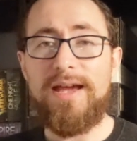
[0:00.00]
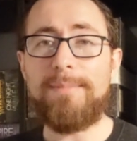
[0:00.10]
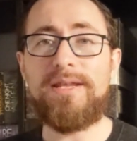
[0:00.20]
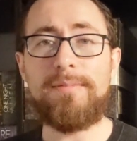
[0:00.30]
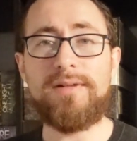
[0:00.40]

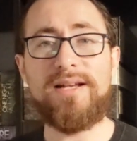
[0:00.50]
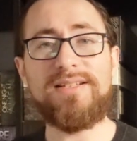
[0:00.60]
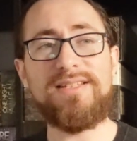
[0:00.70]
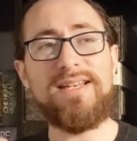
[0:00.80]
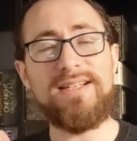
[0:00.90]
and Pandemic
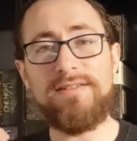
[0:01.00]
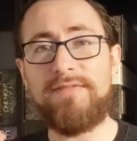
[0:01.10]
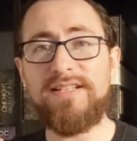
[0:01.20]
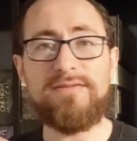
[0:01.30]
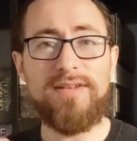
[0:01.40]
Legacy is the
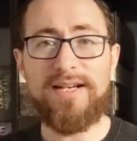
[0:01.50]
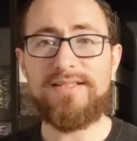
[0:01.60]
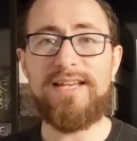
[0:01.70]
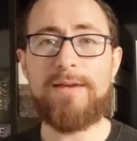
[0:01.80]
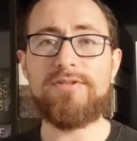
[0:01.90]
face of
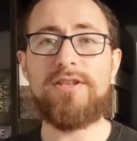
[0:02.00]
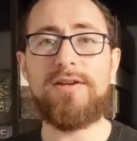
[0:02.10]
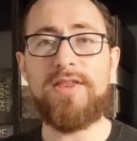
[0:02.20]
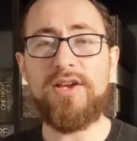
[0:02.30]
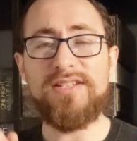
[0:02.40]
legacy games, and
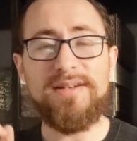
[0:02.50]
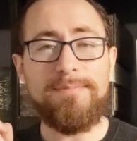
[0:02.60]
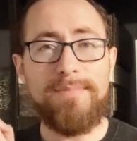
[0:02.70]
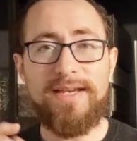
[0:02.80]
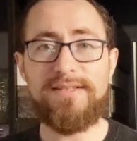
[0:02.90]
it's an
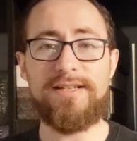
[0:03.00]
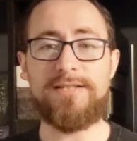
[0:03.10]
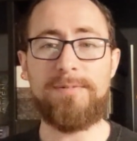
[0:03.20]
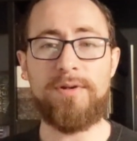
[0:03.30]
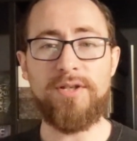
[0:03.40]
amazing
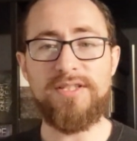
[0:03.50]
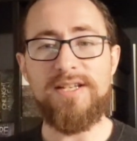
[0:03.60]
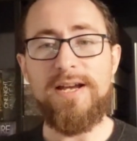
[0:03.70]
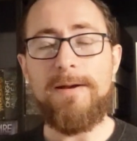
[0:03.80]
experience.